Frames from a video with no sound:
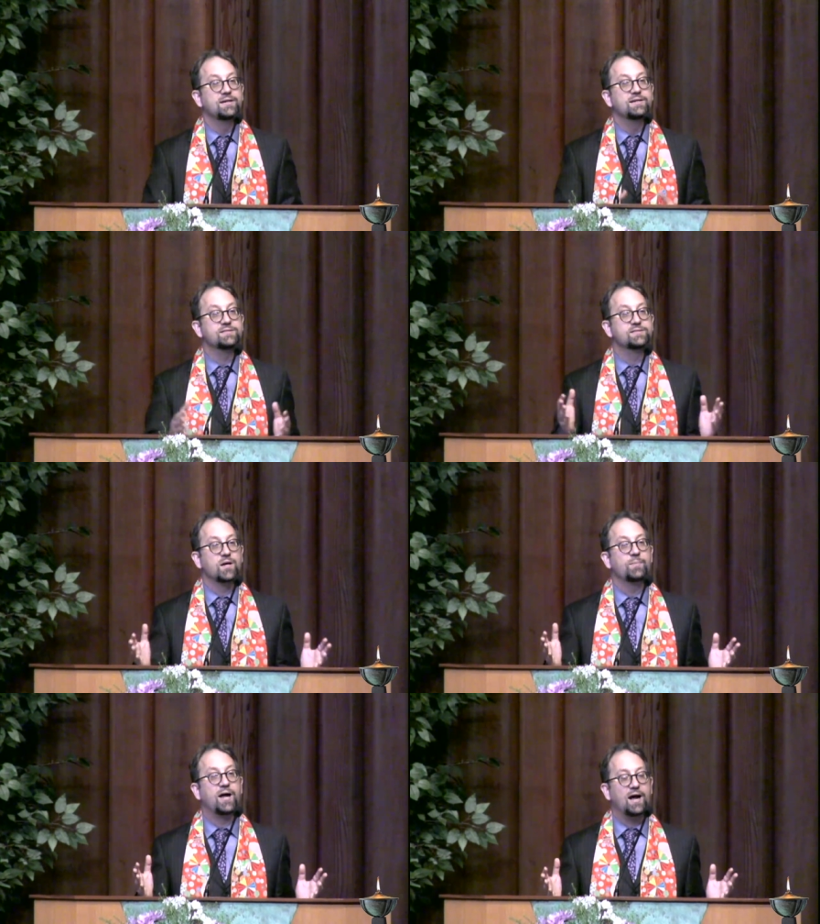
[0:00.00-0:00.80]
is
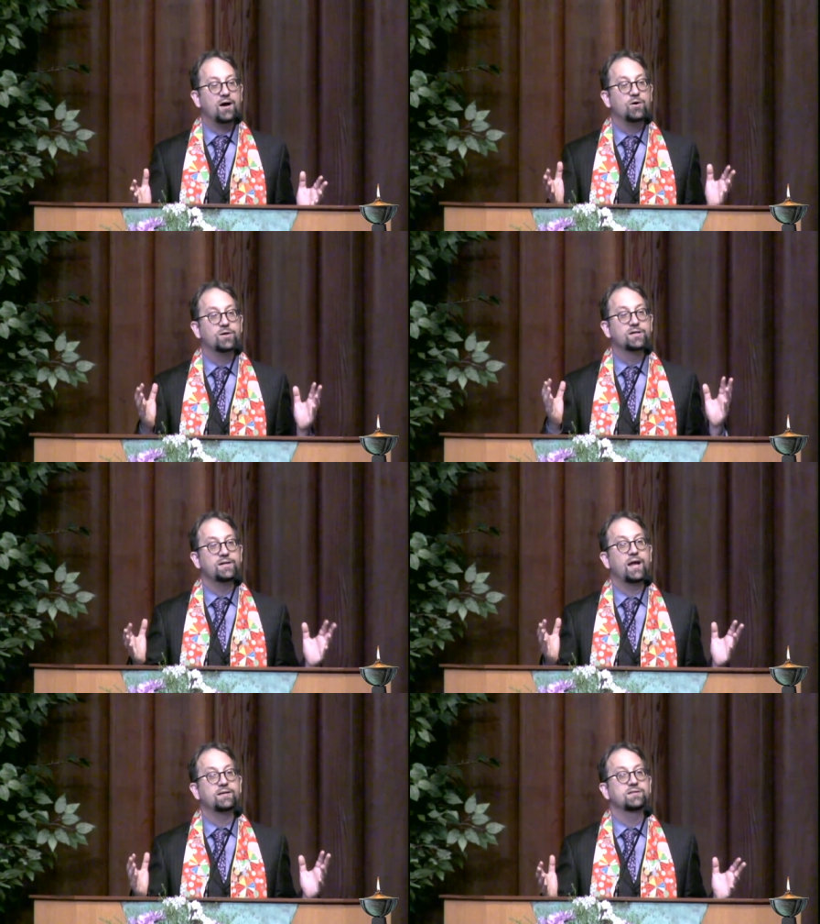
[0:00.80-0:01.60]
somehow
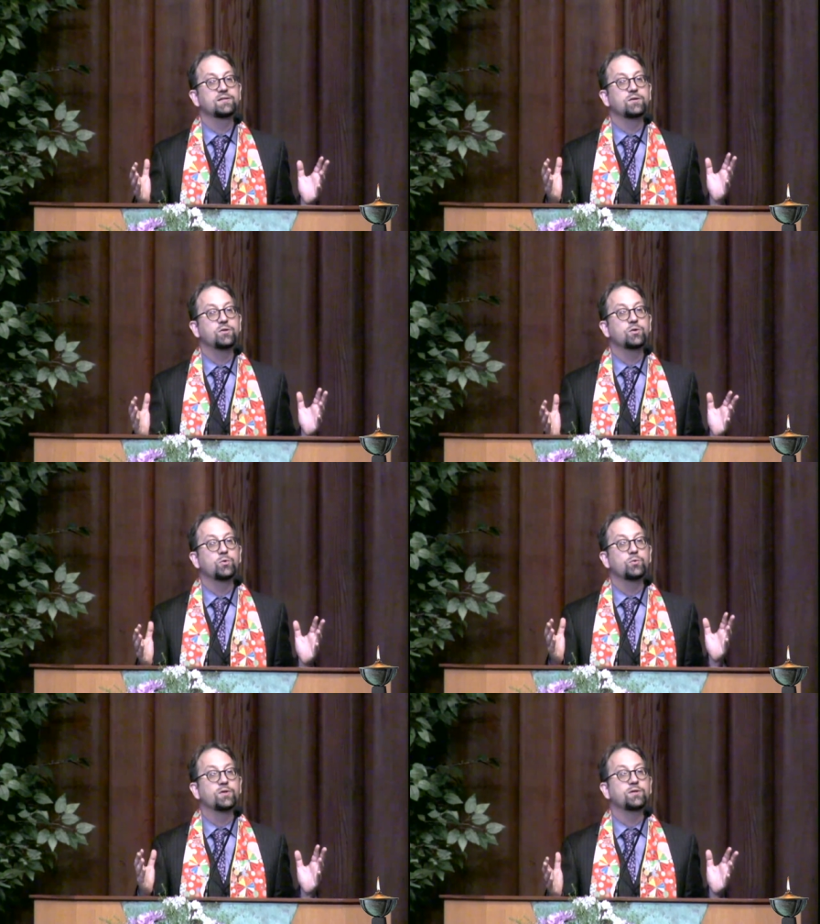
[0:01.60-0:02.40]
connected
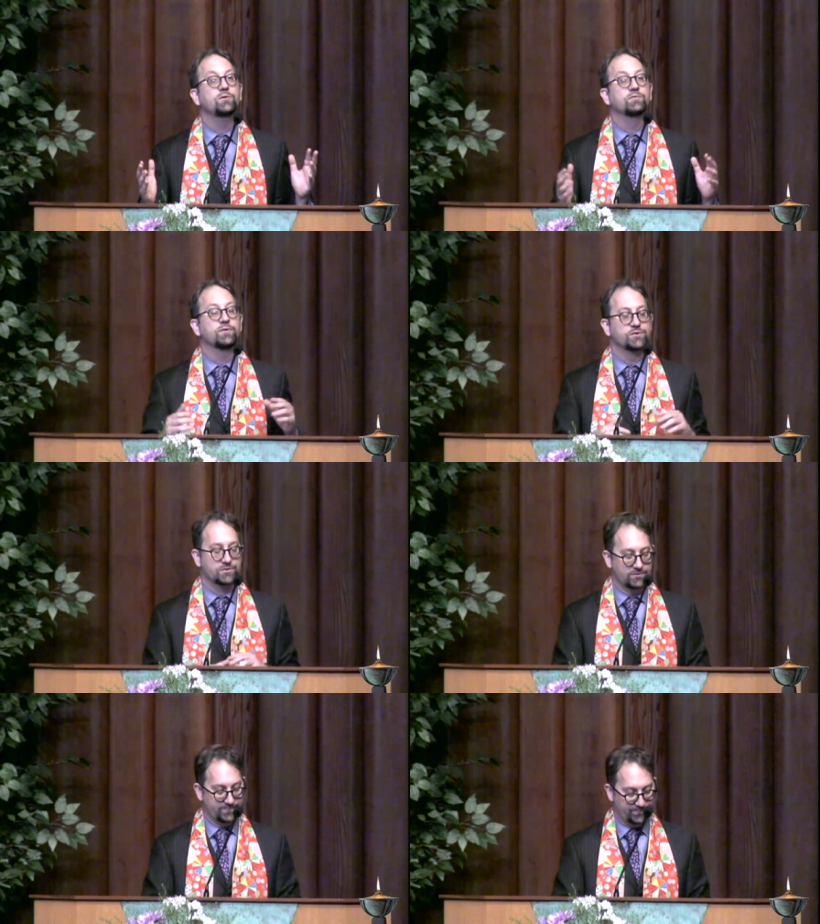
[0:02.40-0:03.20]
to the universal.